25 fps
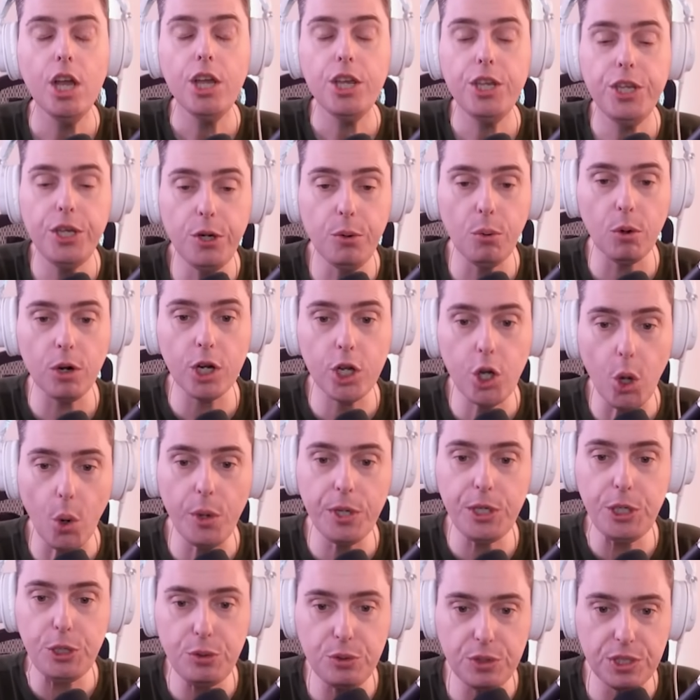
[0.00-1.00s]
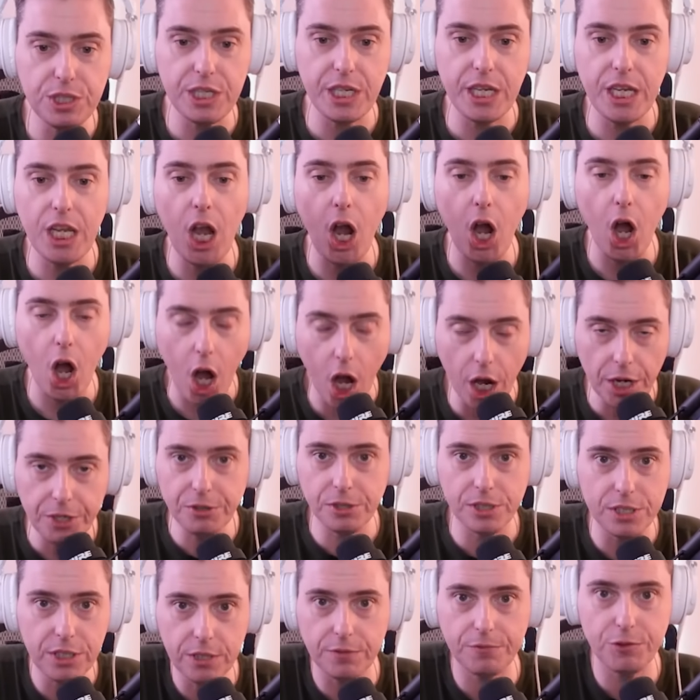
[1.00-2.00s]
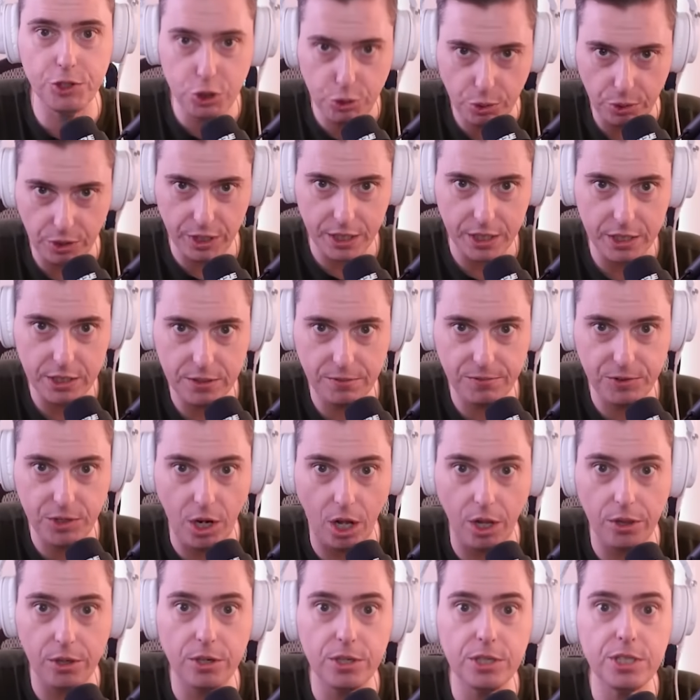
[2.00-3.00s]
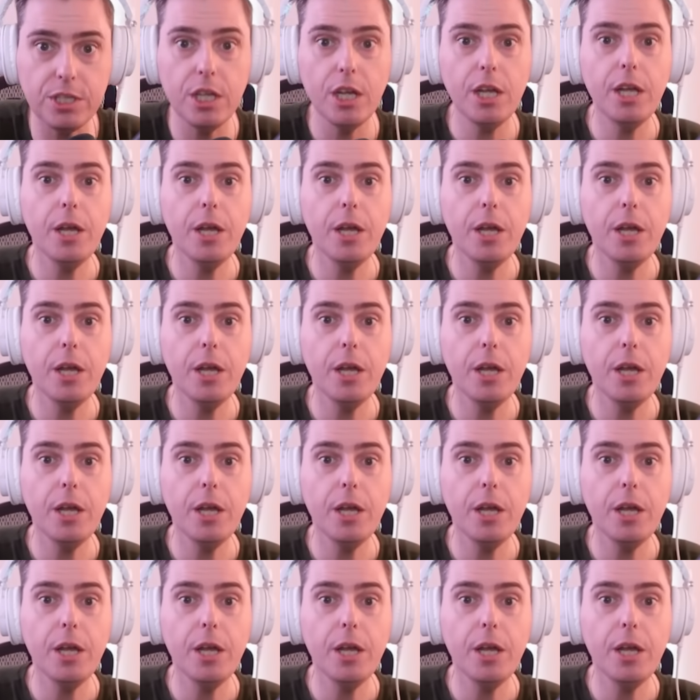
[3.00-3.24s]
you are going to see hundreds of trillions of dollars